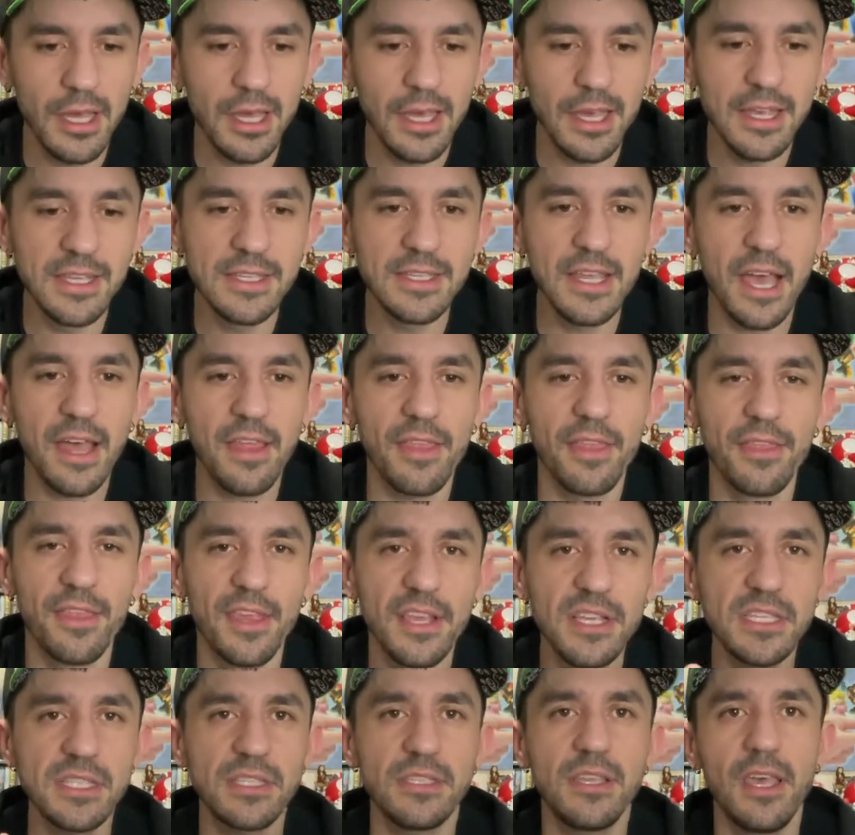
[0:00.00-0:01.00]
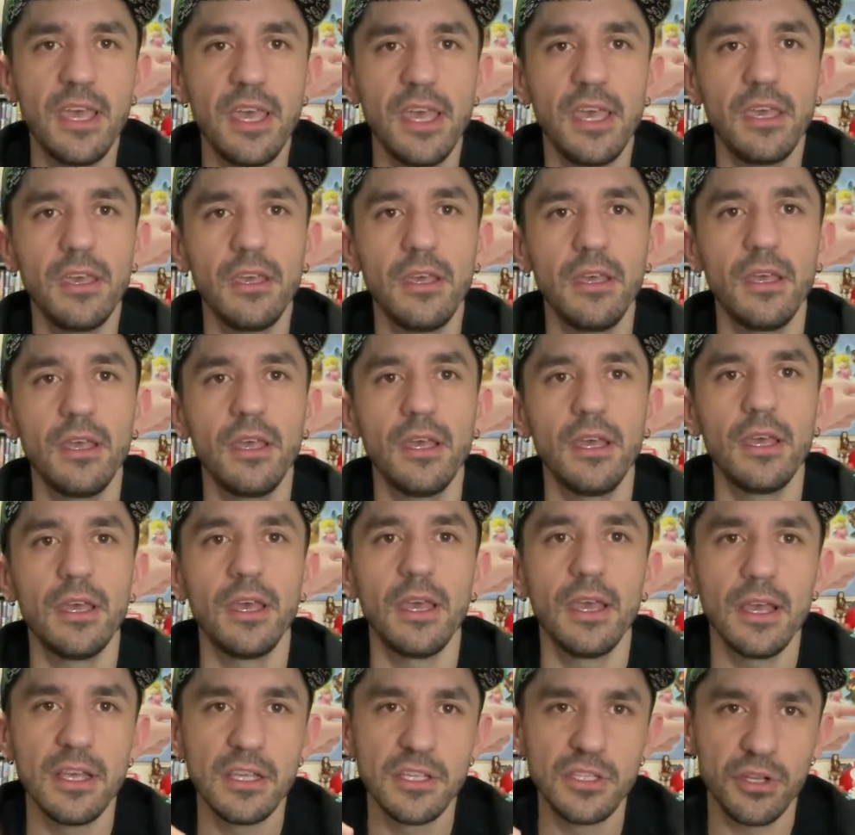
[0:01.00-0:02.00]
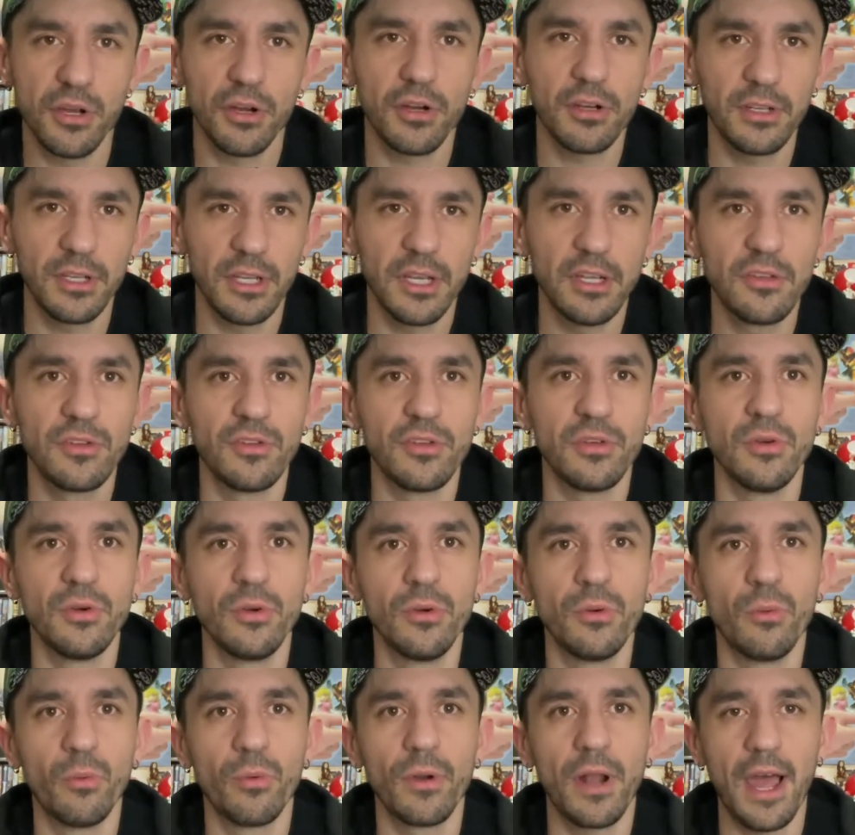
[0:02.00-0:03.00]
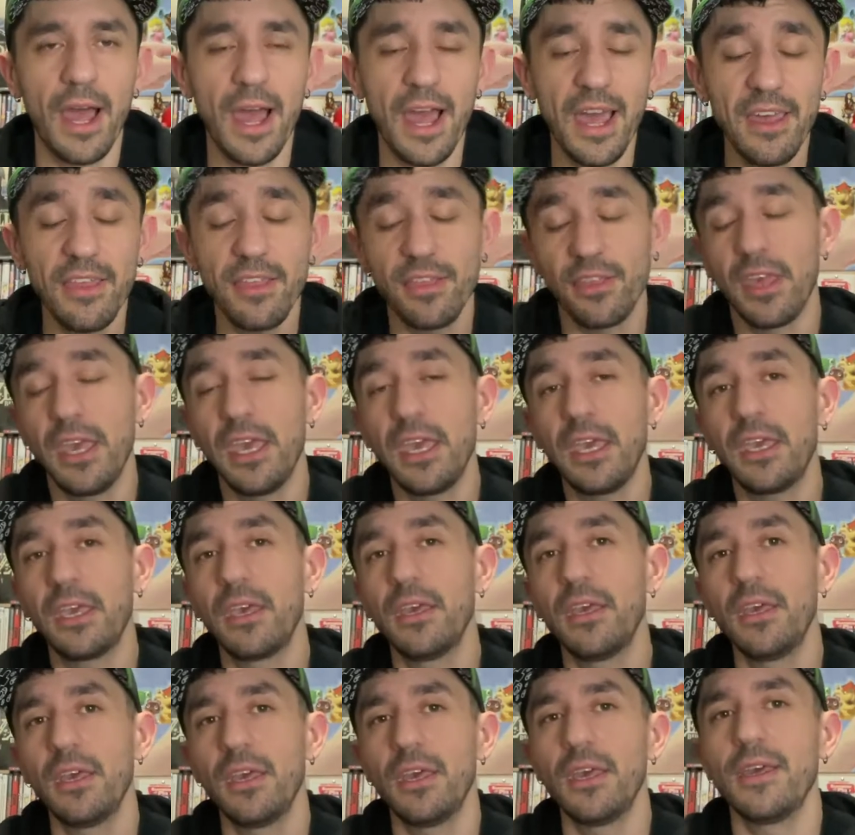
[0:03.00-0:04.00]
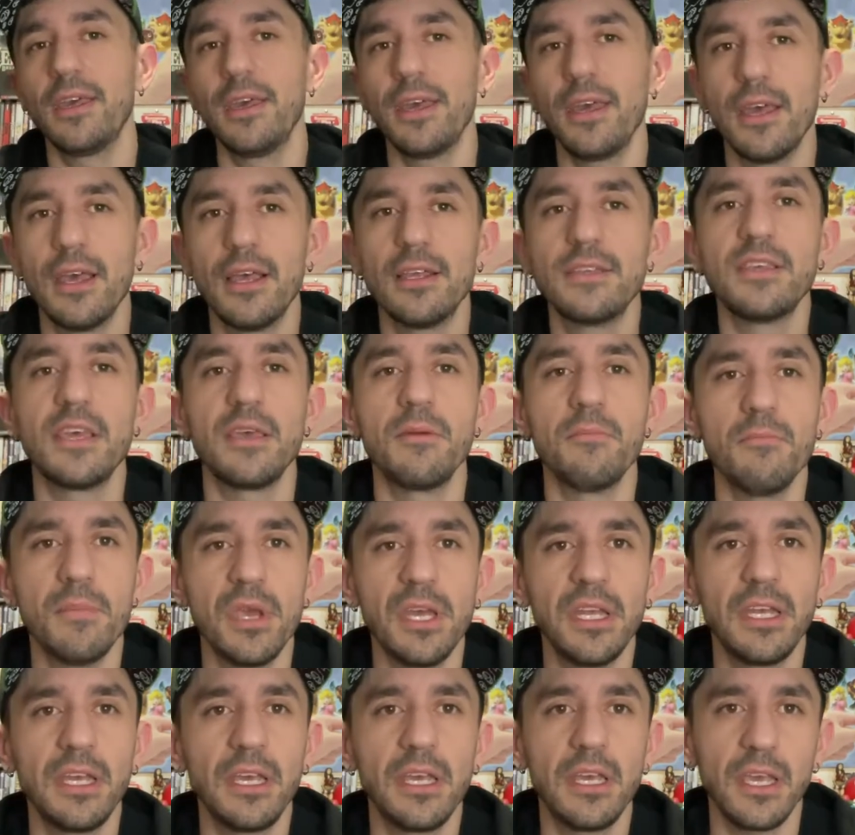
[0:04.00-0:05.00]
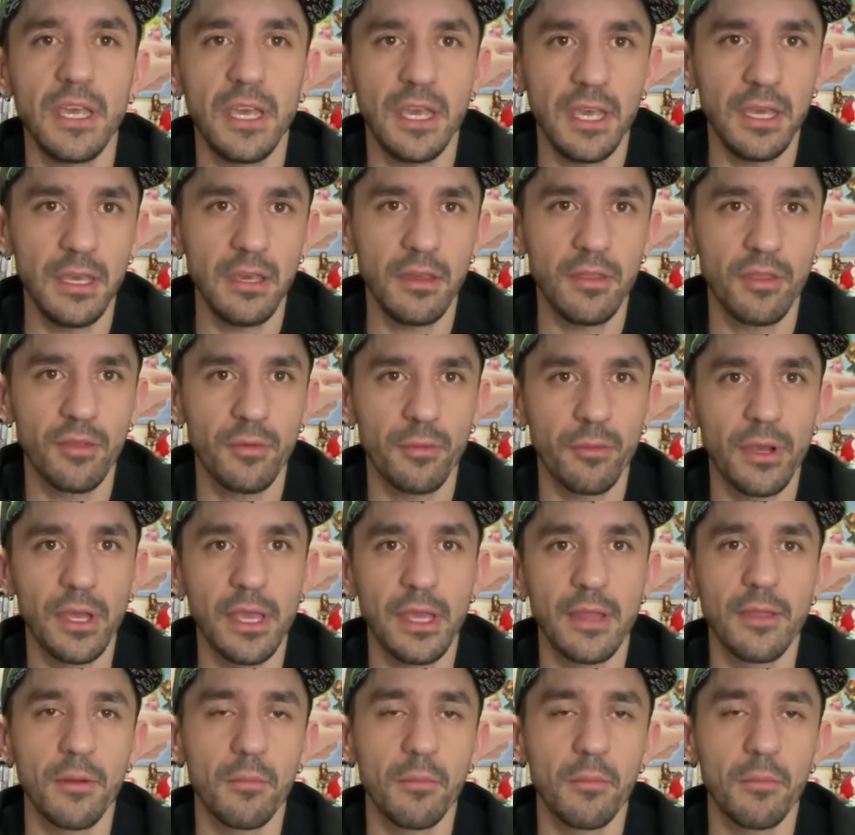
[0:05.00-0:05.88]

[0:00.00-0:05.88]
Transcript: Is that this thing is turned into what I think is a mini E3.